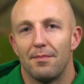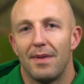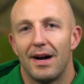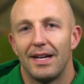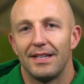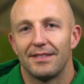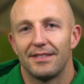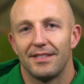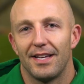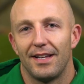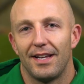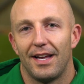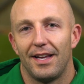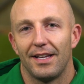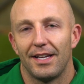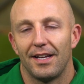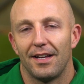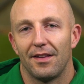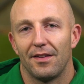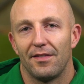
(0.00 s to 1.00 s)
mindset
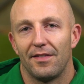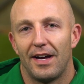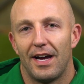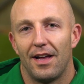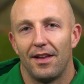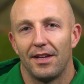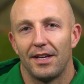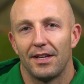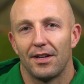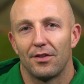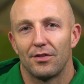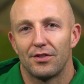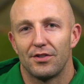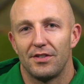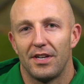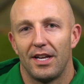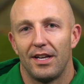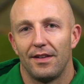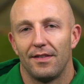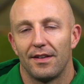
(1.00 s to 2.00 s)
heading into the Valley and
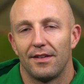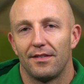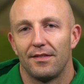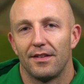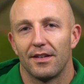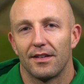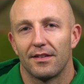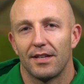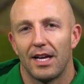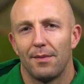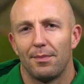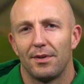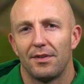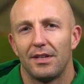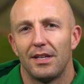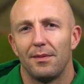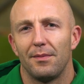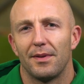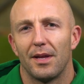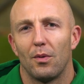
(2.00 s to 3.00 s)
understanding the, the type of
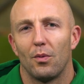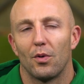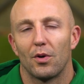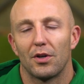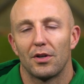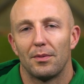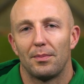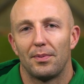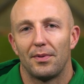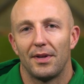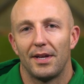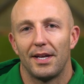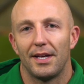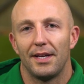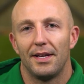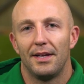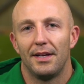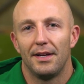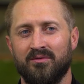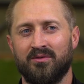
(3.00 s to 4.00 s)
teams that we're going to
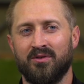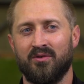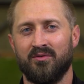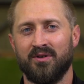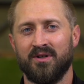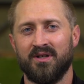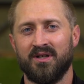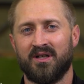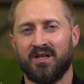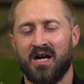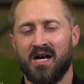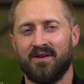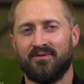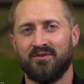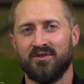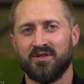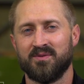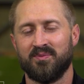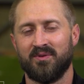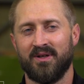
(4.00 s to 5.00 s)
play. Going into
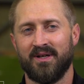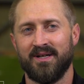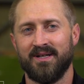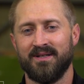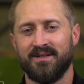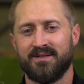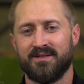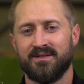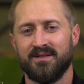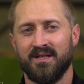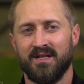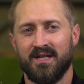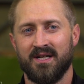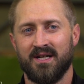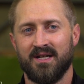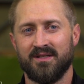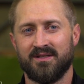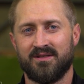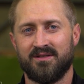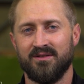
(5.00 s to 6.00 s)
conference play, it's,
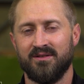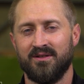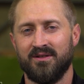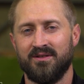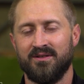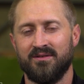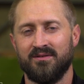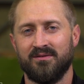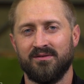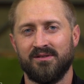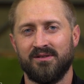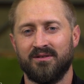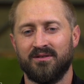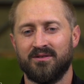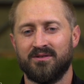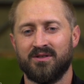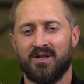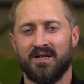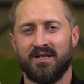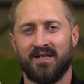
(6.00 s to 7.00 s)
it's good. You, you're
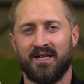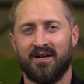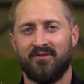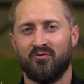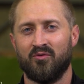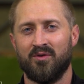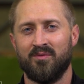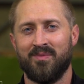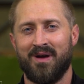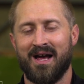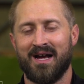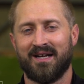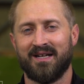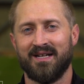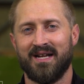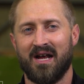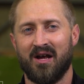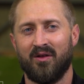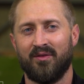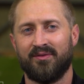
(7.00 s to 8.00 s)
trying to get everyone back
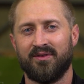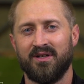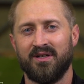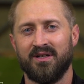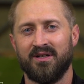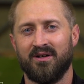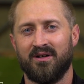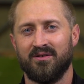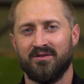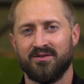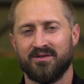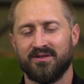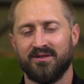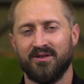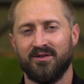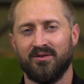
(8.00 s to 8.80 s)
and healthy and all those